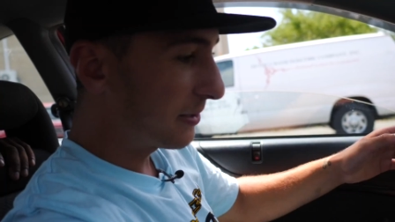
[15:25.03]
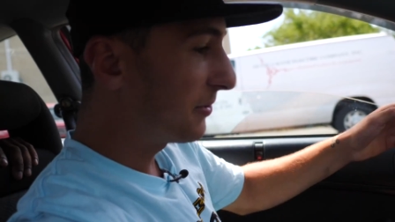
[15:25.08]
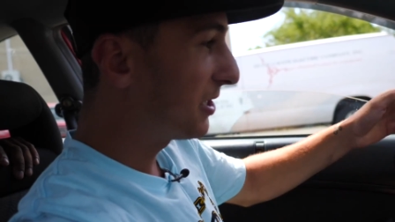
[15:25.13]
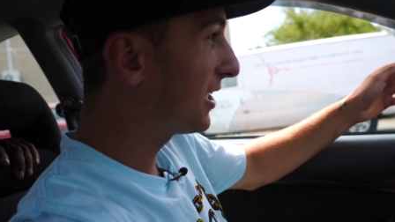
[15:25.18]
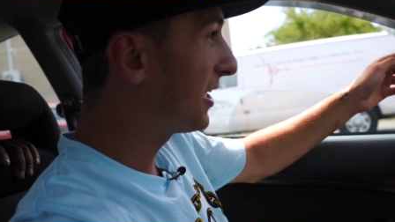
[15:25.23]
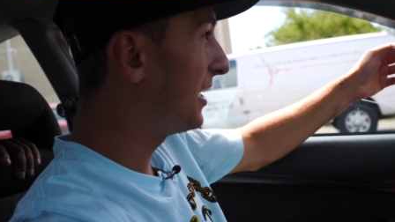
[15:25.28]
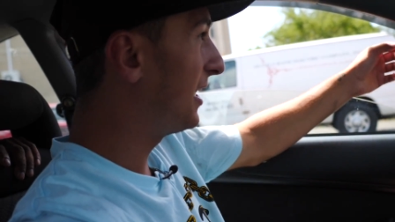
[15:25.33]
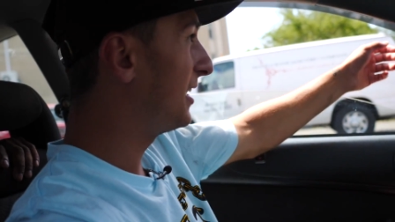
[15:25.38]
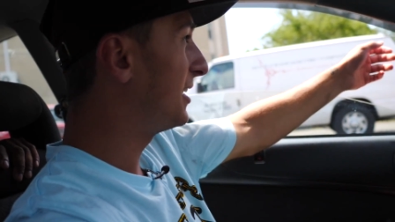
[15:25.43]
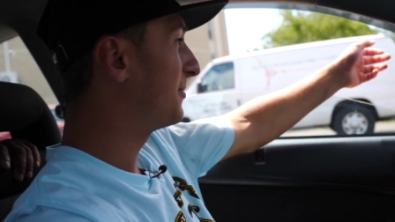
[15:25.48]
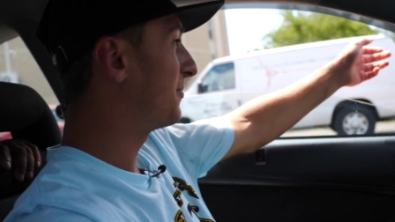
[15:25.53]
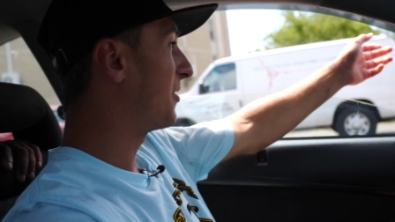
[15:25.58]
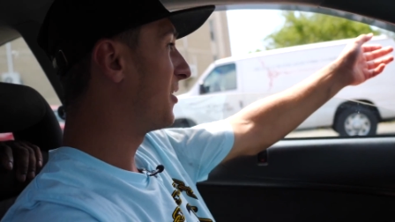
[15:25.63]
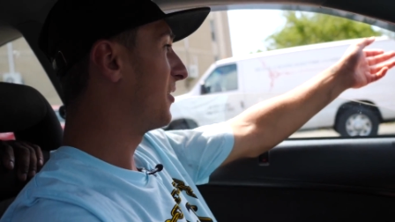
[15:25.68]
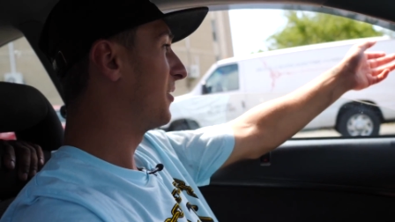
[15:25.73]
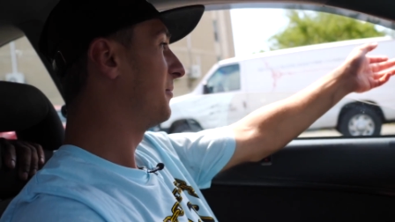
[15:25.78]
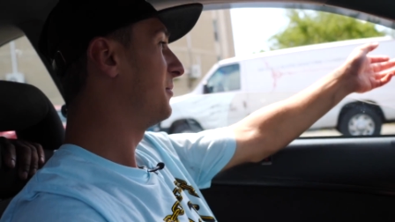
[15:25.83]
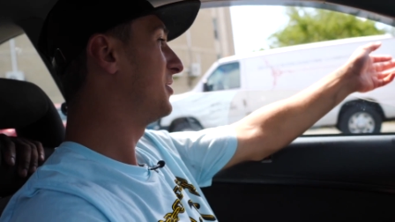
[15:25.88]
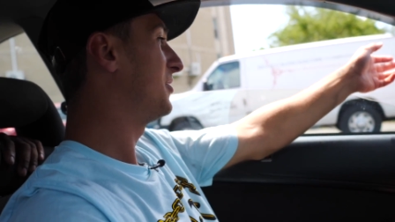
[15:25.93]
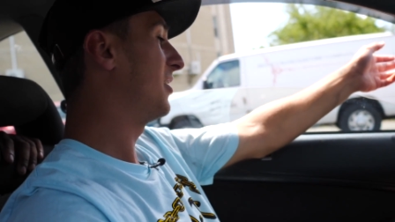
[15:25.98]
Give me the keys,
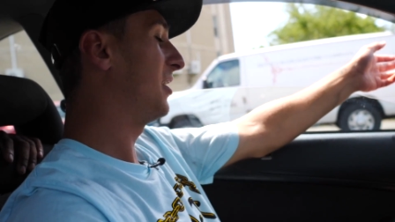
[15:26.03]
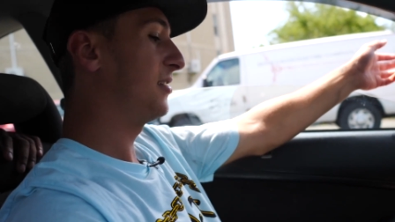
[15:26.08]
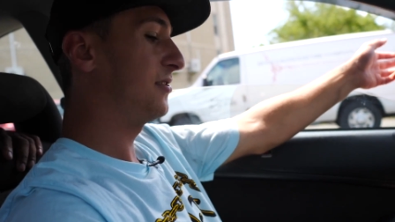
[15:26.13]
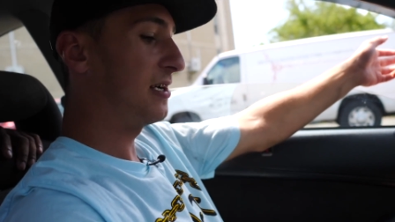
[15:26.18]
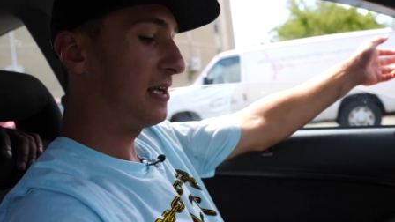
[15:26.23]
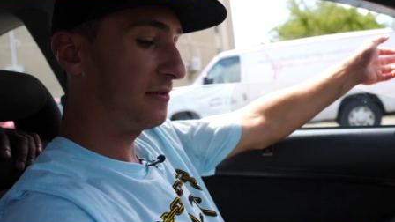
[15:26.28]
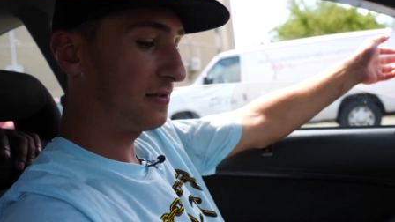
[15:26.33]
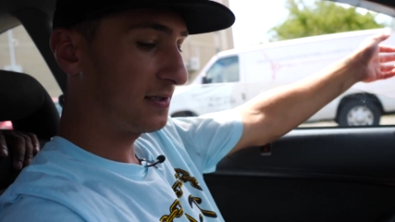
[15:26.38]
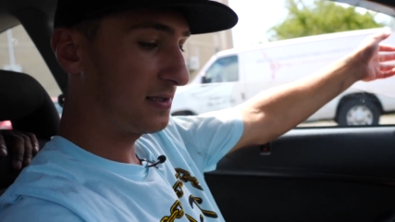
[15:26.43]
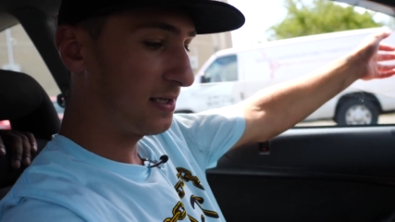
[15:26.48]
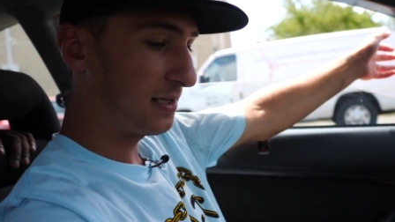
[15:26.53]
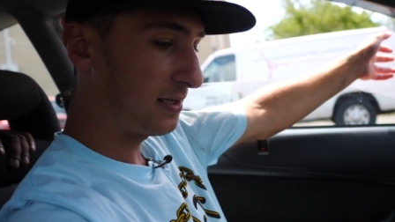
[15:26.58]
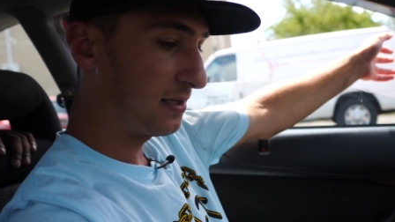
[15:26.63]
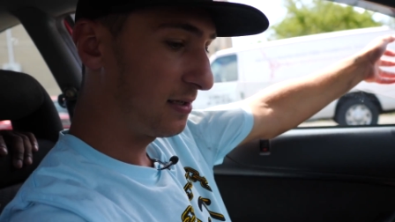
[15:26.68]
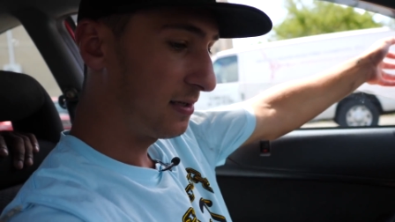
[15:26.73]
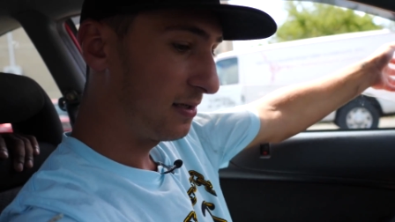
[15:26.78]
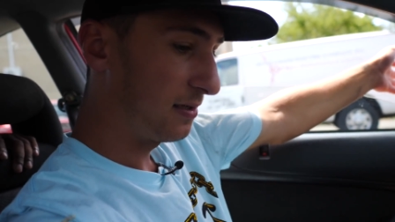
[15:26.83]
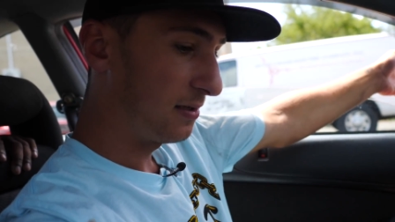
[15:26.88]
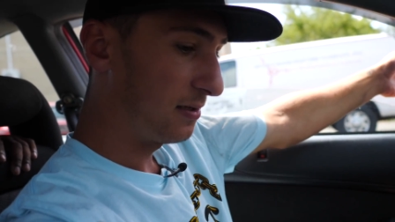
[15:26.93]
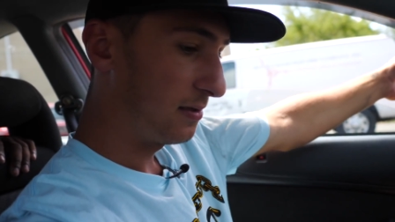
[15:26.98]
bro. Let me try and drive this thing.
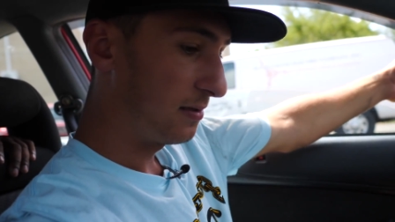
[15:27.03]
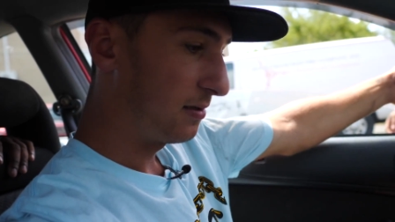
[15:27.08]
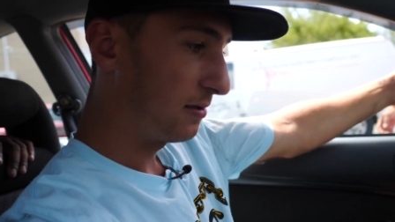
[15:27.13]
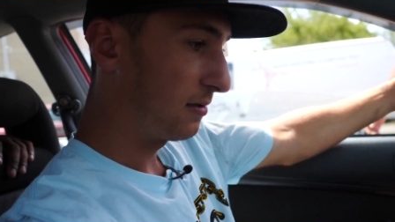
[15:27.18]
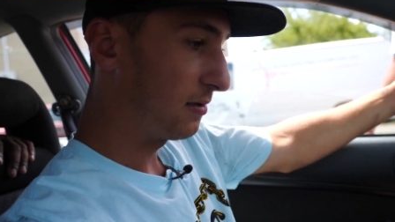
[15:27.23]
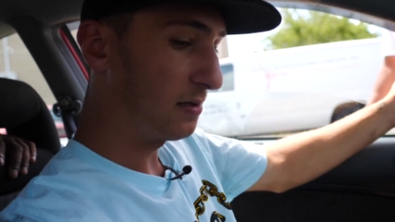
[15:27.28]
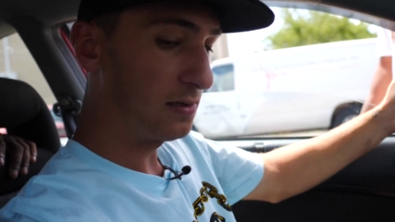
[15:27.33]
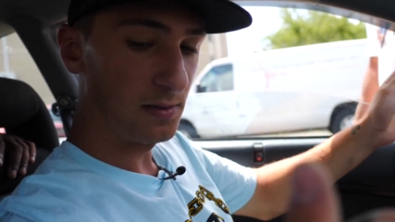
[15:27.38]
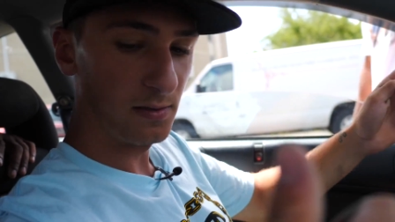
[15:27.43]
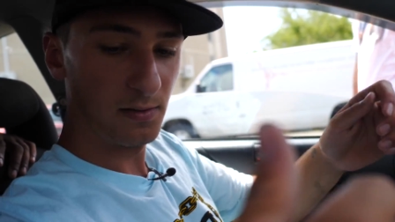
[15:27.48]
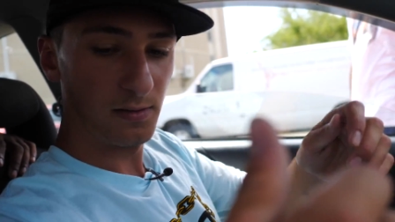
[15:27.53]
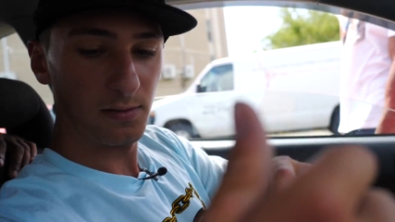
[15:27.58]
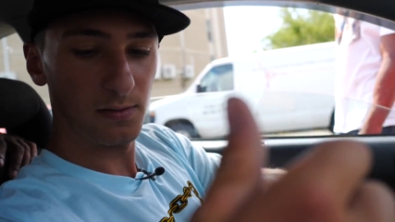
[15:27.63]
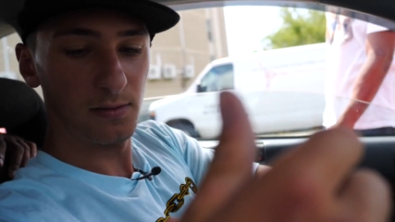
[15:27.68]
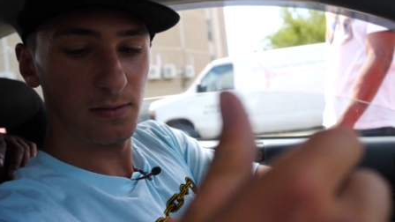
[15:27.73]
Oh.